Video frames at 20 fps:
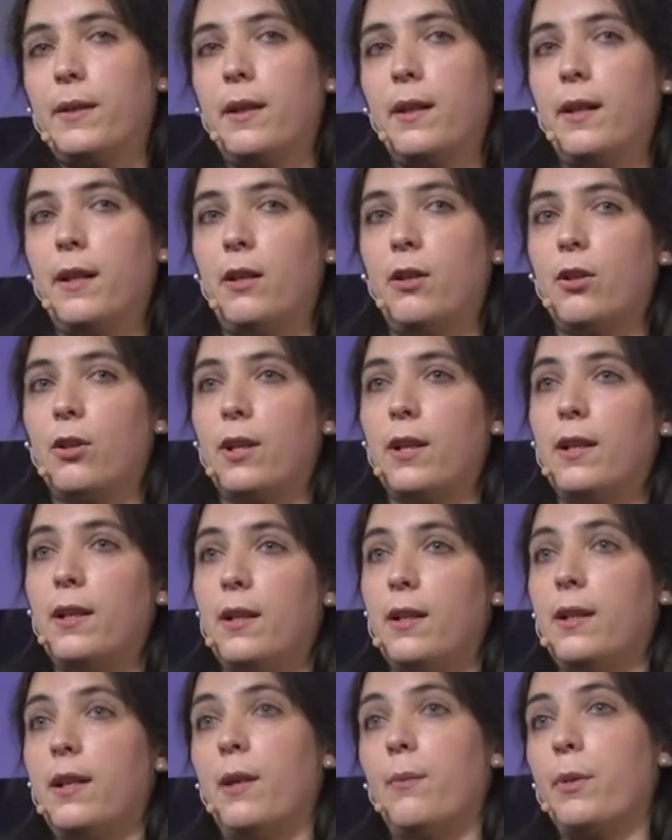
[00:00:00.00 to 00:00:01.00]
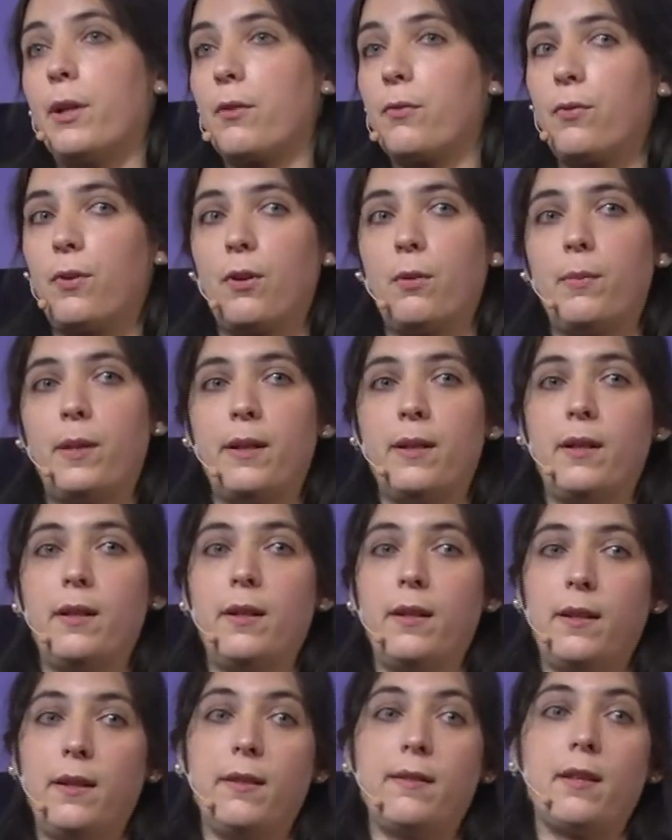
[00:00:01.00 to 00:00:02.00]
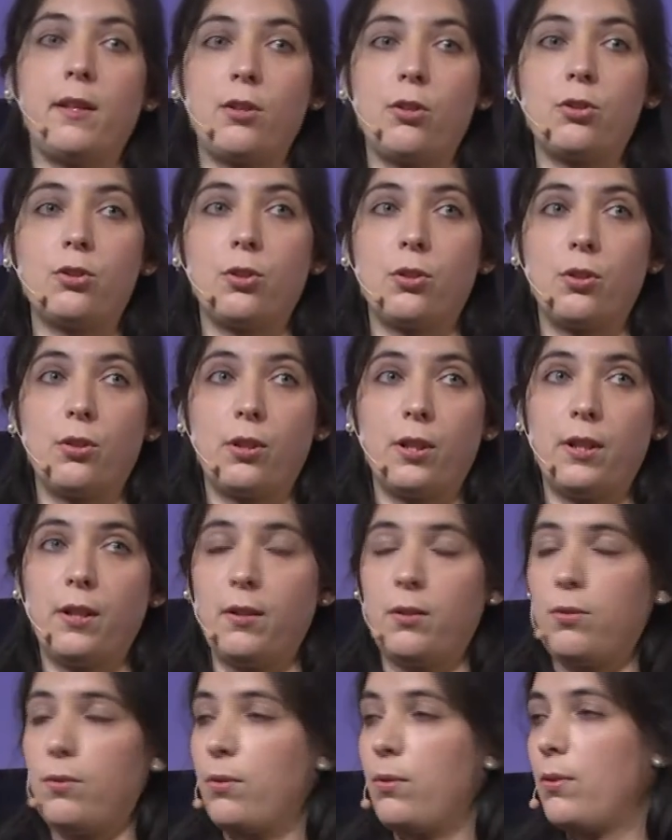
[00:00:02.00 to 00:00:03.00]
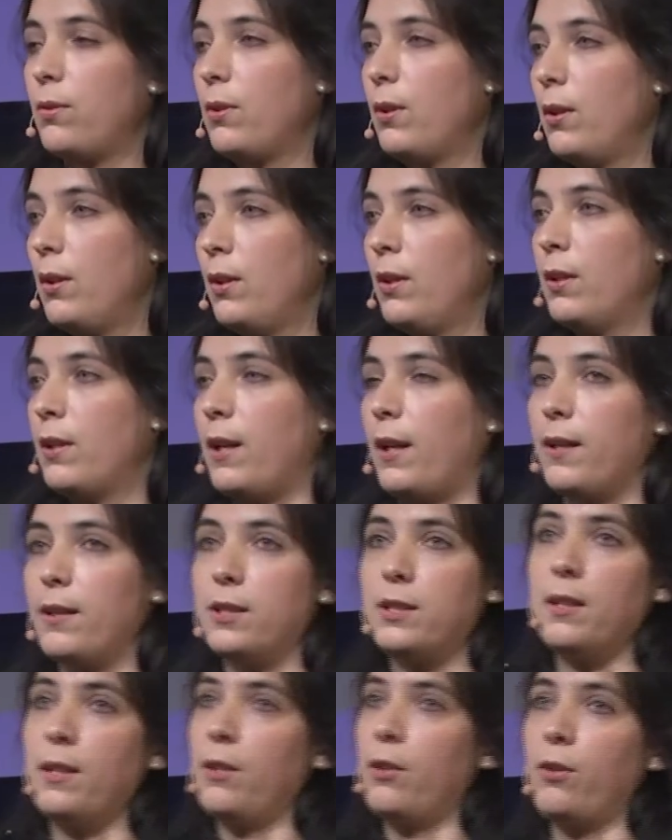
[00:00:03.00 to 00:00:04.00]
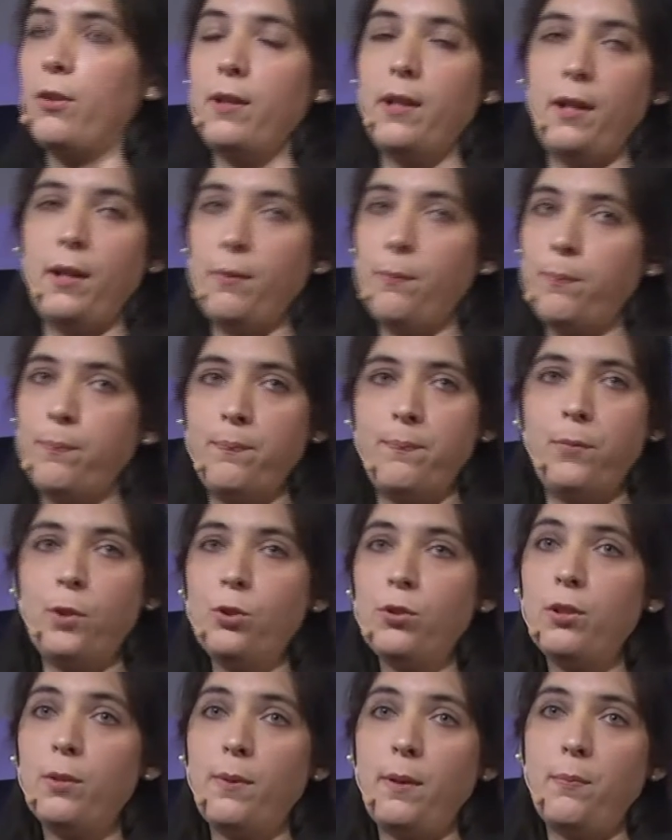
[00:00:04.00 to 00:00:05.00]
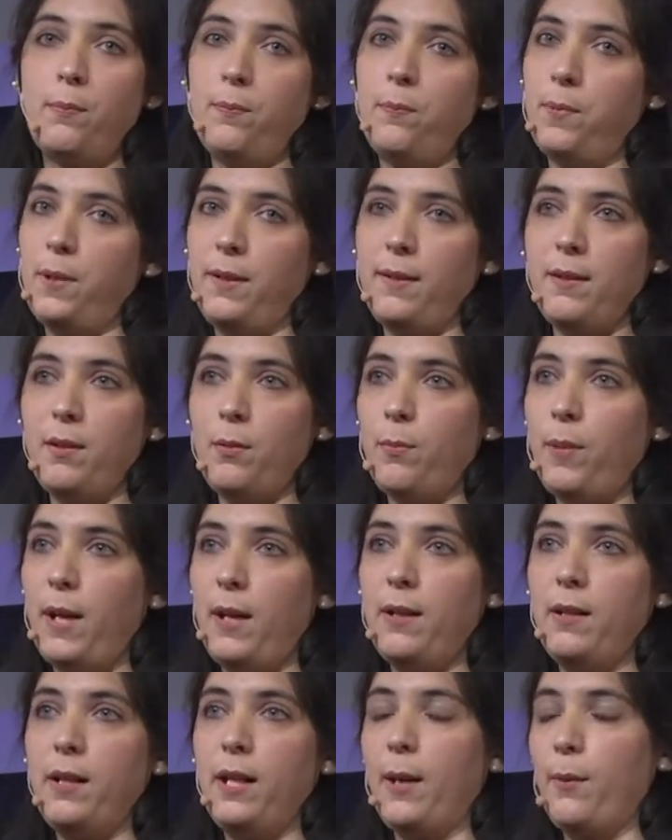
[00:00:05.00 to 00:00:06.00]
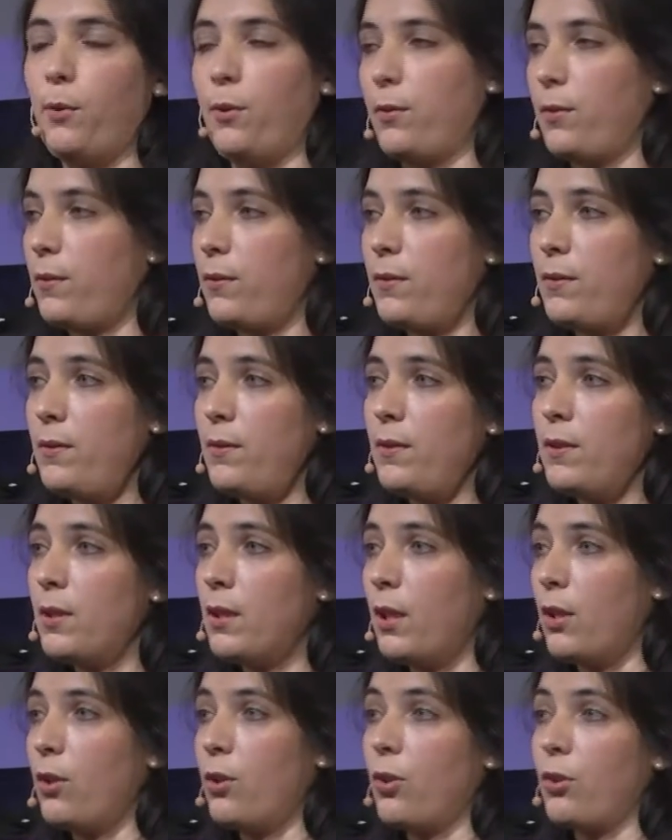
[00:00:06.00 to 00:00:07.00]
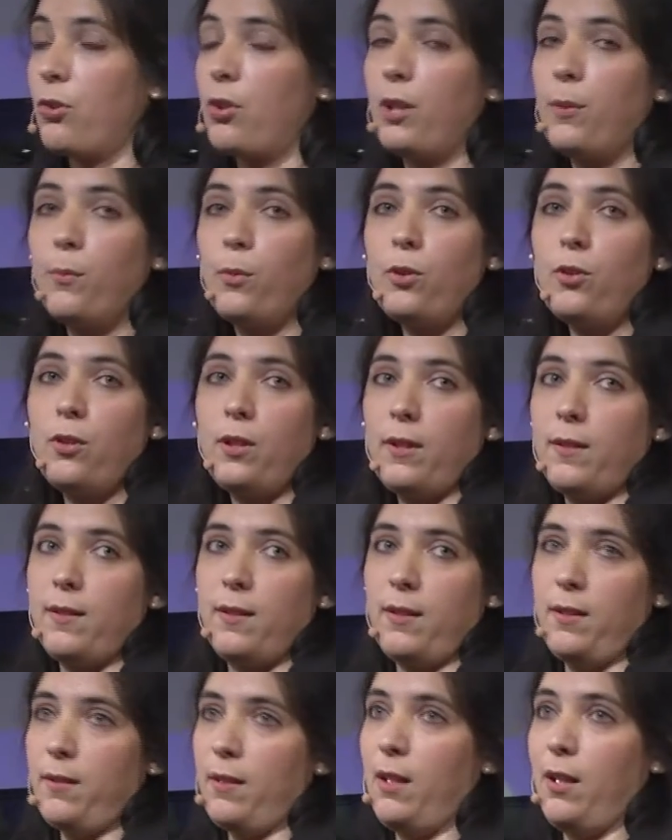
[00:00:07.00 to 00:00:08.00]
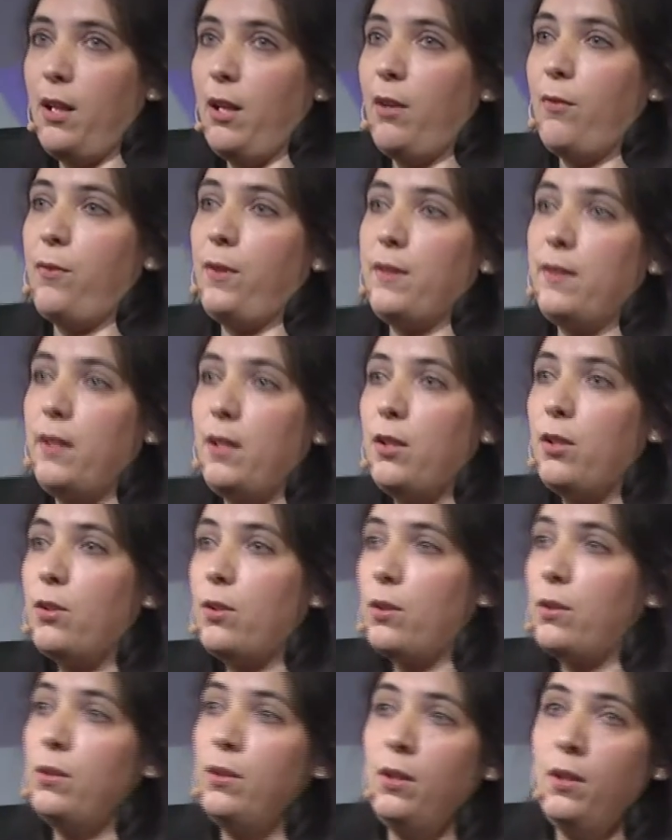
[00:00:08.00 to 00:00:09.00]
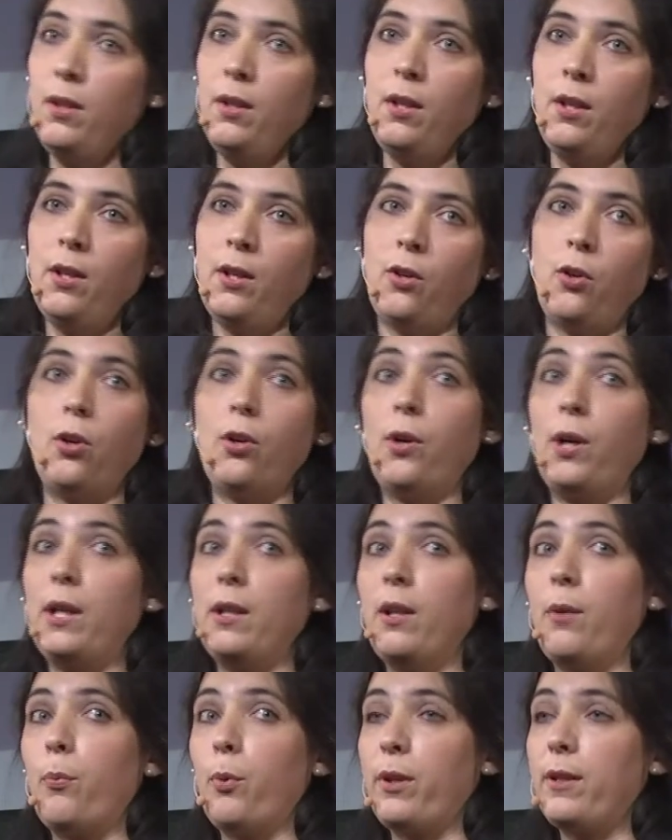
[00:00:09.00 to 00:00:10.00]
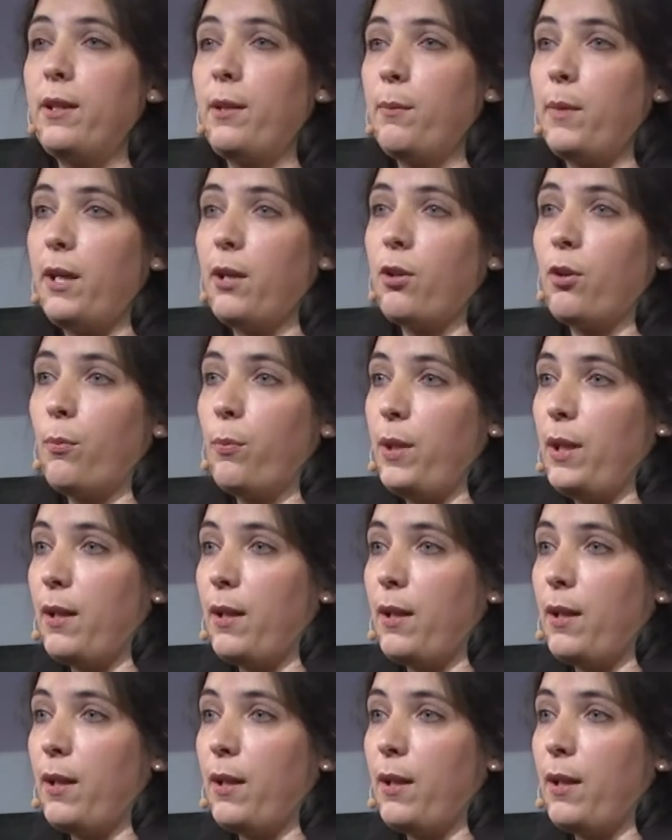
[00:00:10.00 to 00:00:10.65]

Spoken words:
objects has a strong impact on the performance of development with GeneXus. The main point here, the burning issue, is F5,